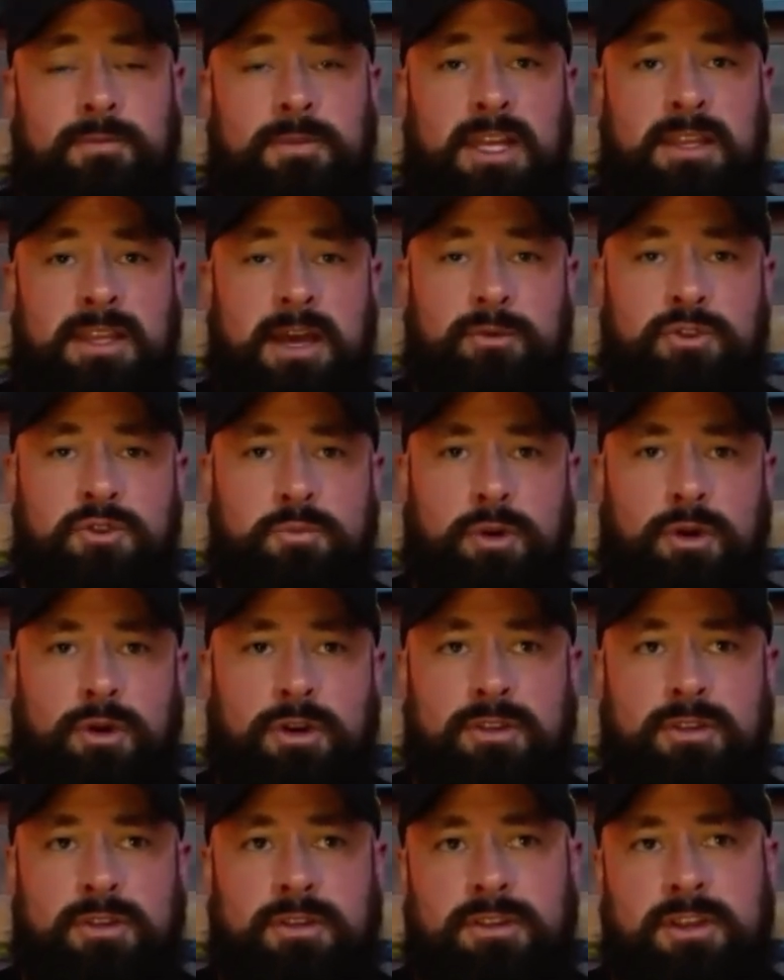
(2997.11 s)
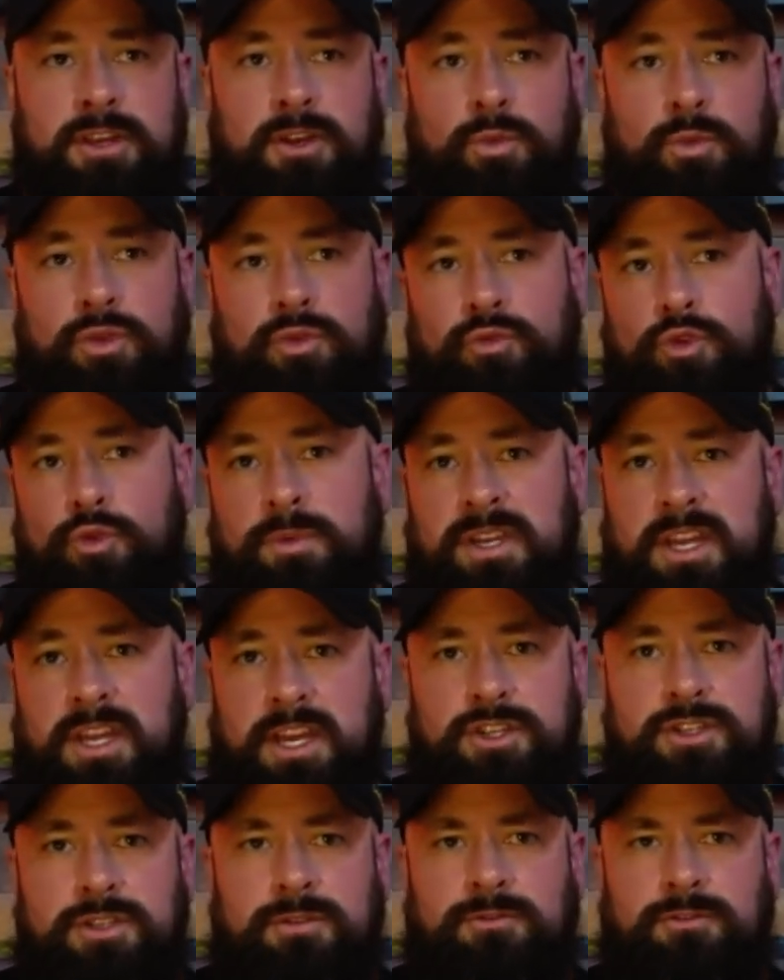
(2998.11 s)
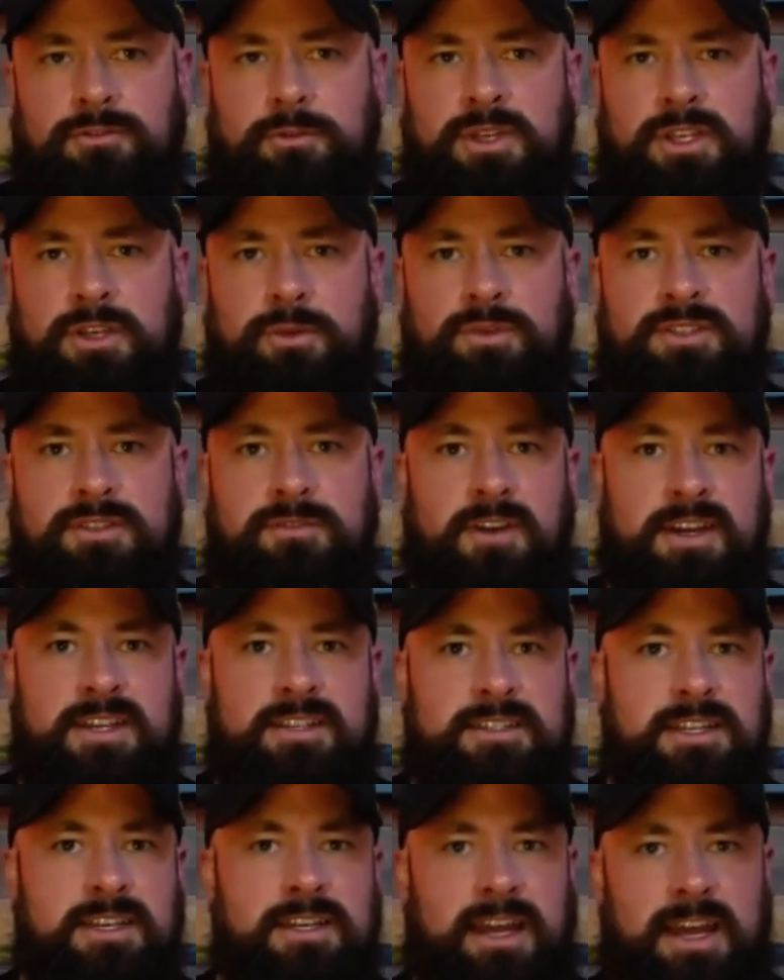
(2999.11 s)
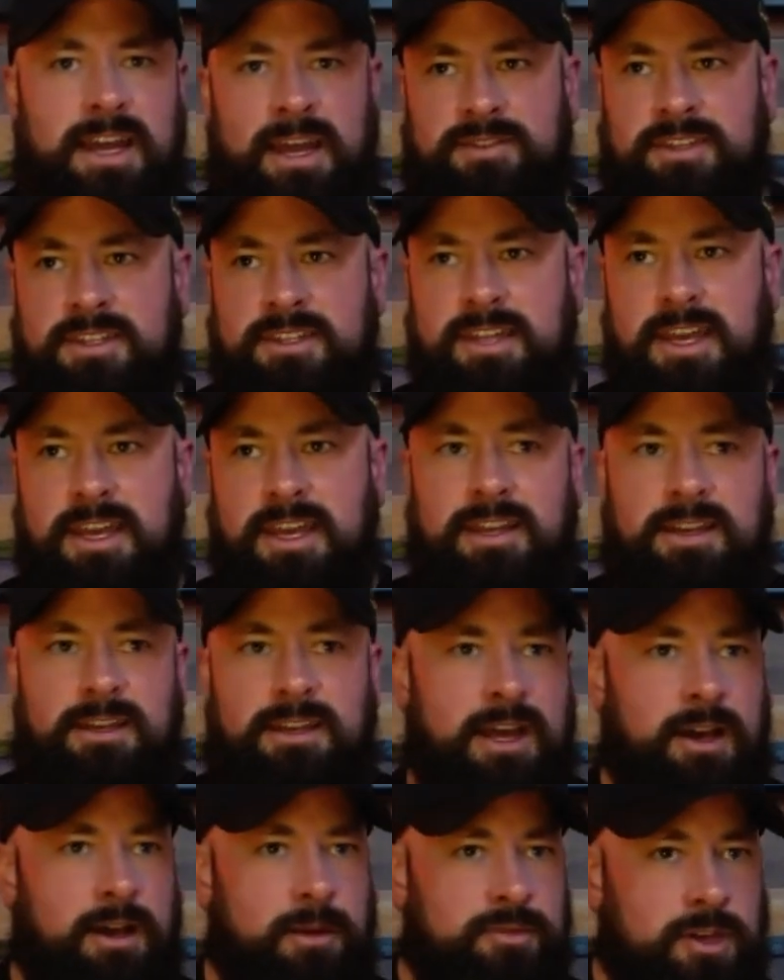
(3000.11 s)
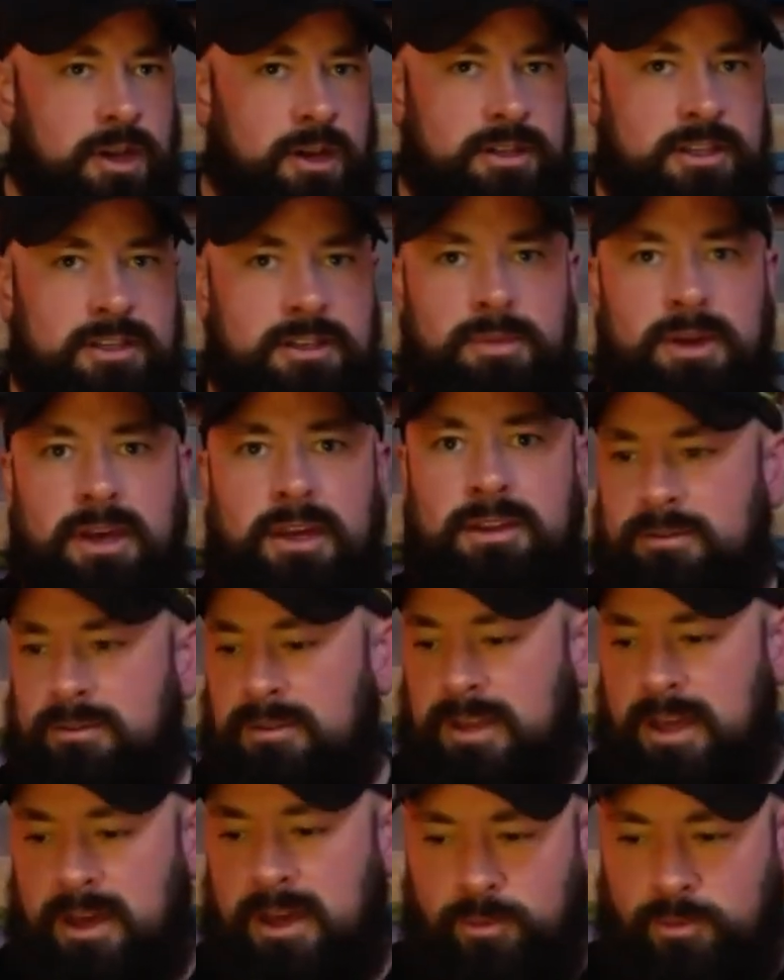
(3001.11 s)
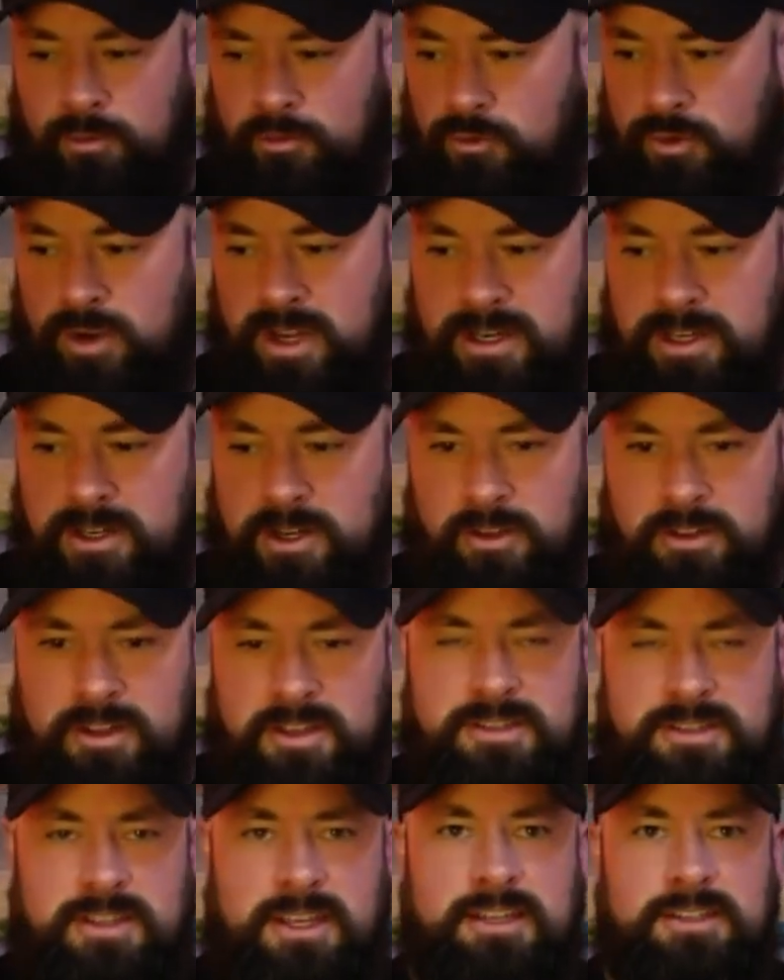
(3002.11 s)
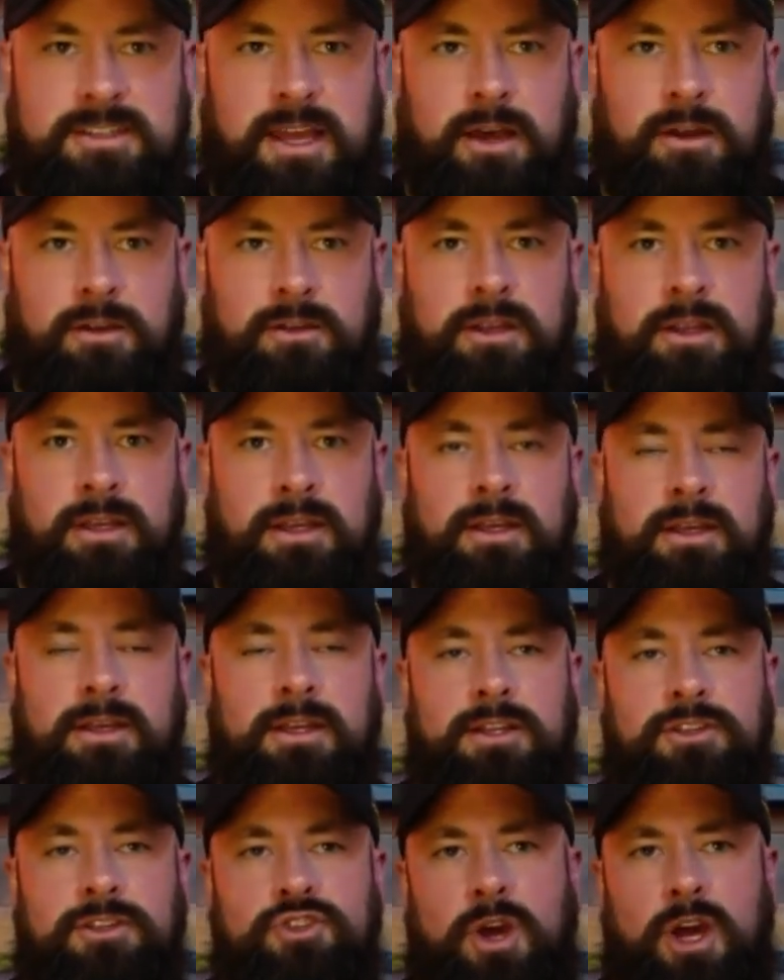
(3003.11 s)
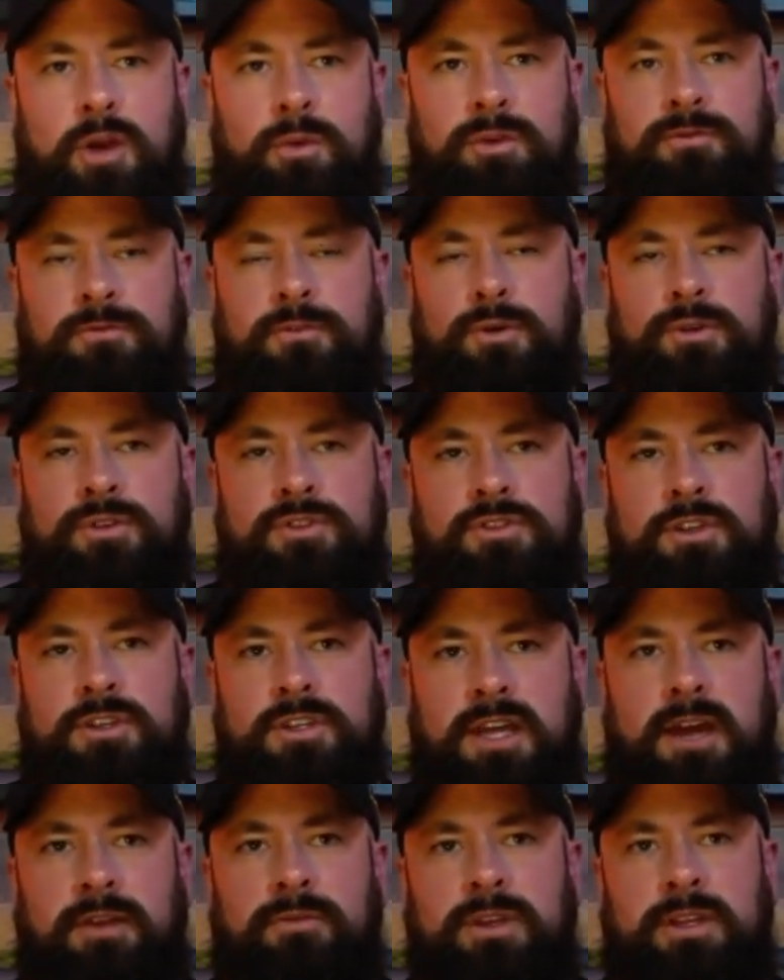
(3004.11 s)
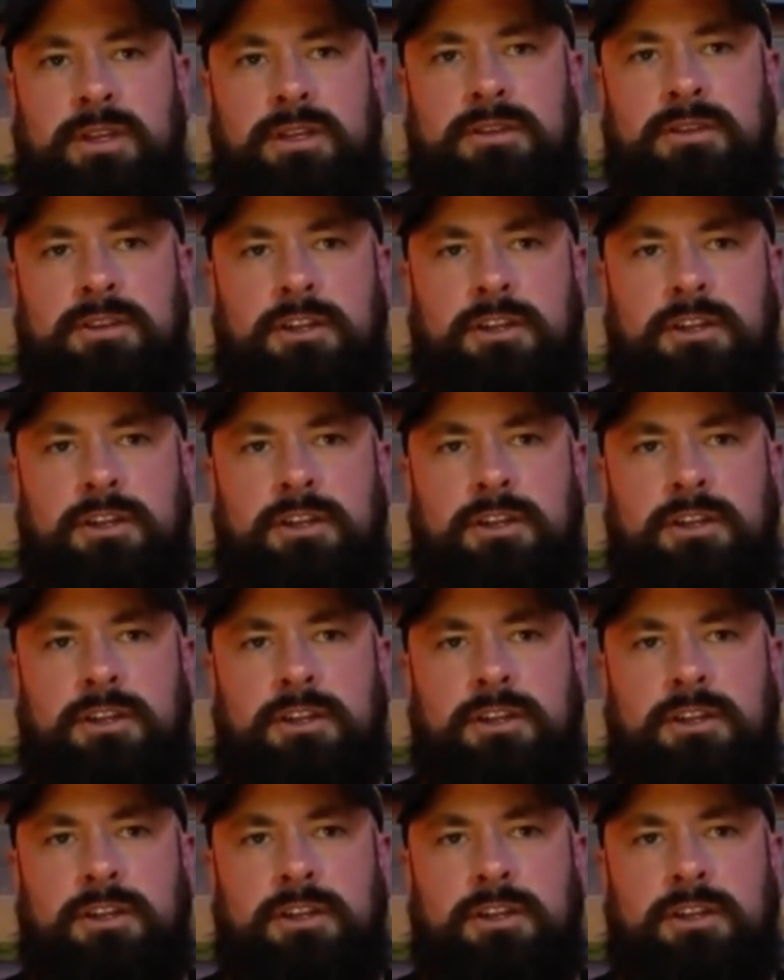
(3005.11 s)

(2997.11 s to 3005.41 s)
And that was part of the thing with rumination for me, was if I see it, I have to say it. And now I'm talking about it. Now I'm reading all these things out. And so I would focus on not reading the